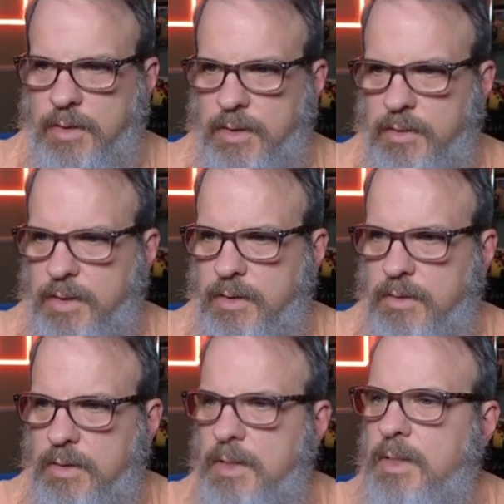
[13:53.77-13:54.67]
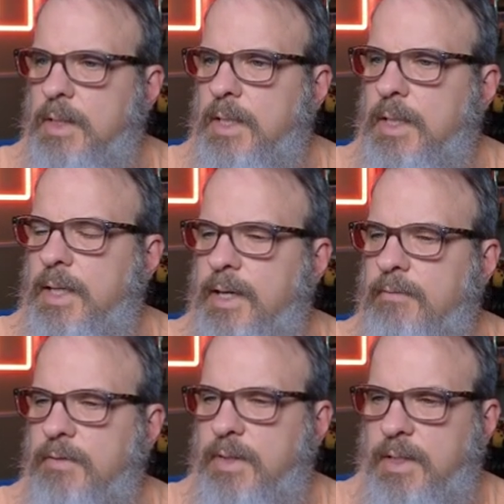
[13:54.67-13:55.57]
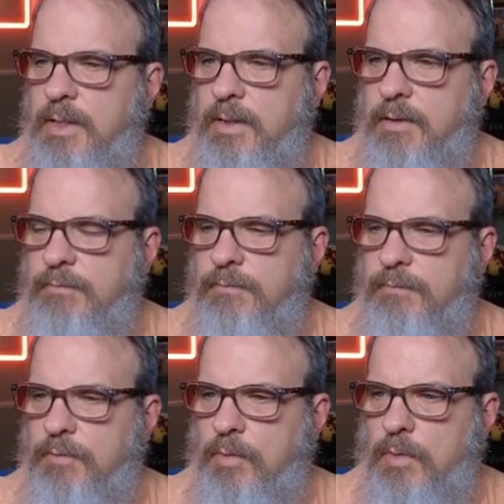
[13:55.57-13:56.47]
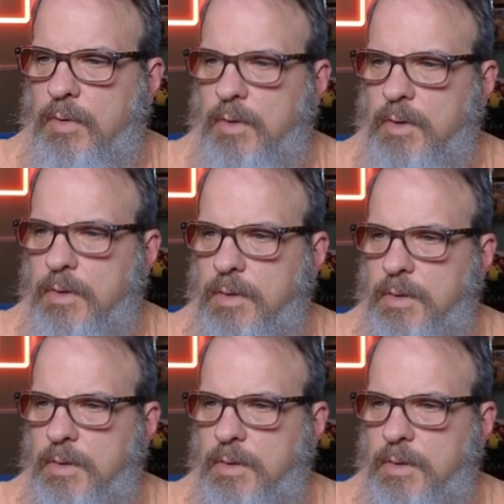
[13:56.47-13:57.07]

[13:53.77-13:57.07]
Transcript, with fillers: area. I have enough for